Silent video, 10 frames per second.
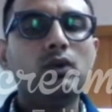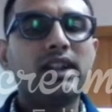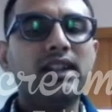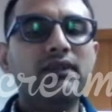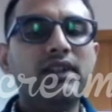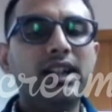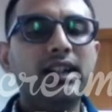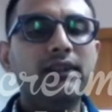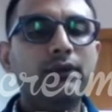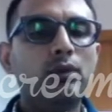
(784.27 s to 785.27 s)
give the
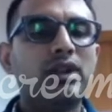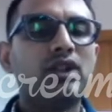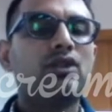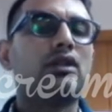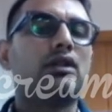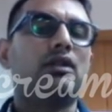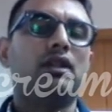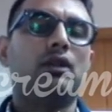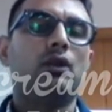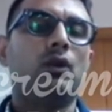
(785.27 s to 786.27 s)
information
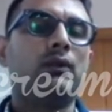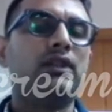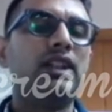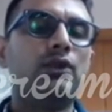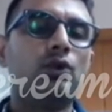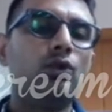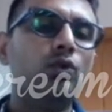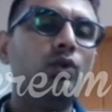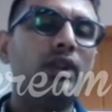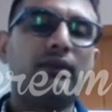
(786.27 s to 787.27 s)
of these
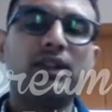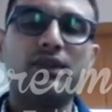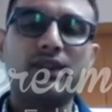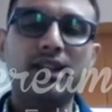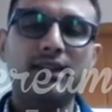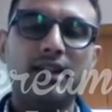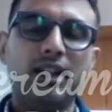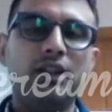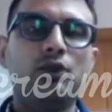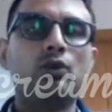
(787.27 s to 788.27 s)
two references
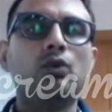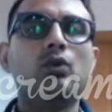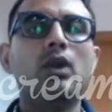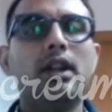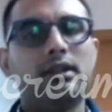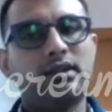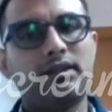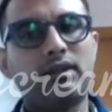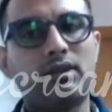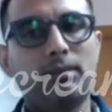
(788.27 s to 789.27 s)
into the
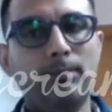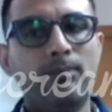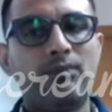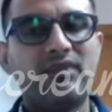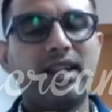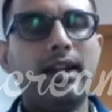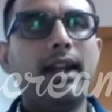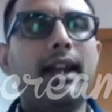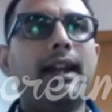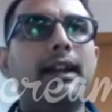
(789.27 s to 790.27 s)
system,
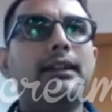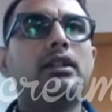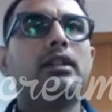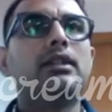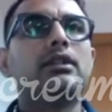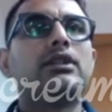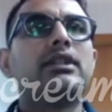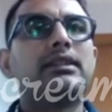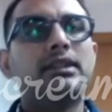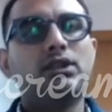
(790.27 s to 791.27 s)
and
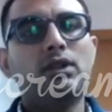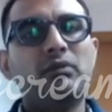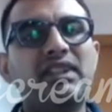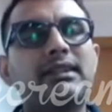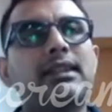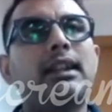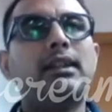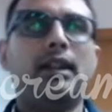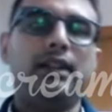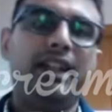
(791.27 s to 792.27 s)
the system will
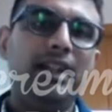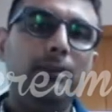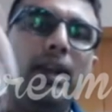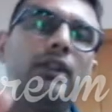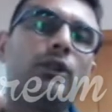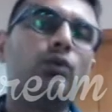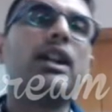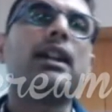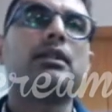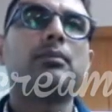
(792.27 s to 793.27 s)
send an email to
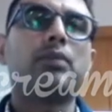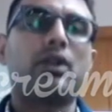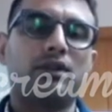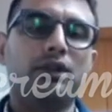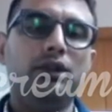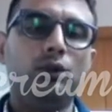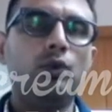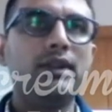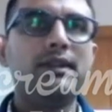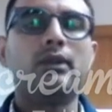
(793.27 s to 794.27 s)
that person
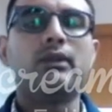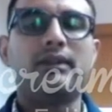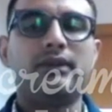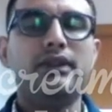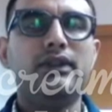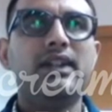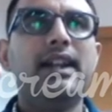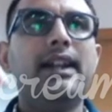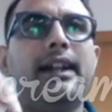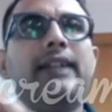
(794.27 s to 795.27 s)
who is your reference,
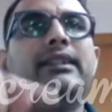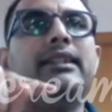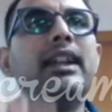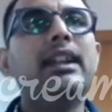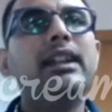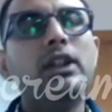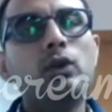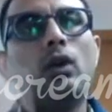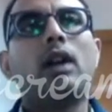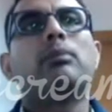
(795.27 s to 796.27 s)
and they
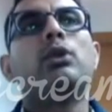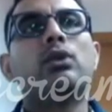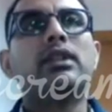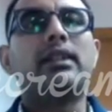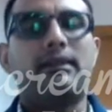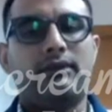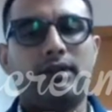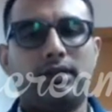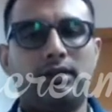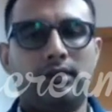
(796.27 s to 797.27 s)
need to upload
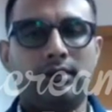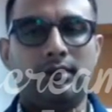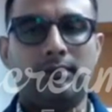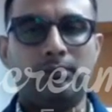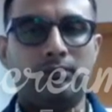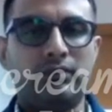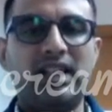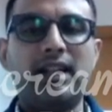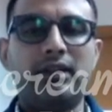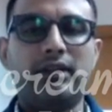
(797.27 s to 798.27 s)

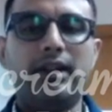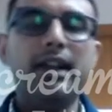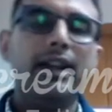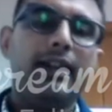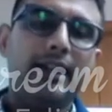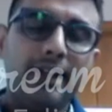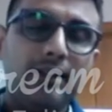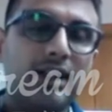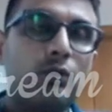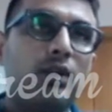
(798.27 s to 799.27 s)
the letter.
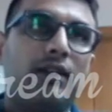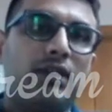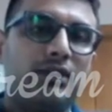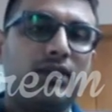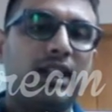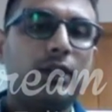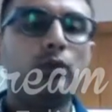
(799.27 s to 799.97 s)
Here, that's why I was saying you